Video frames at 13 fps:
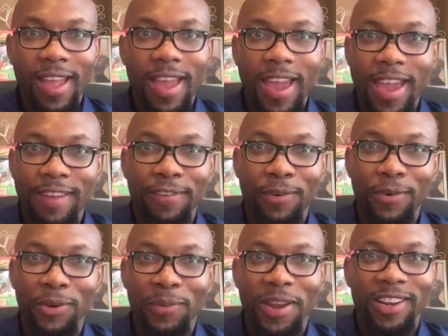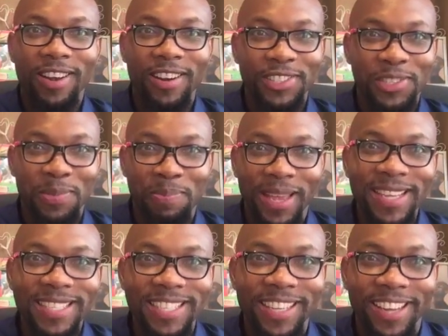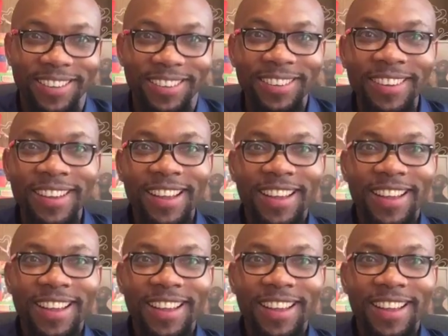everyone went down to basic, you know.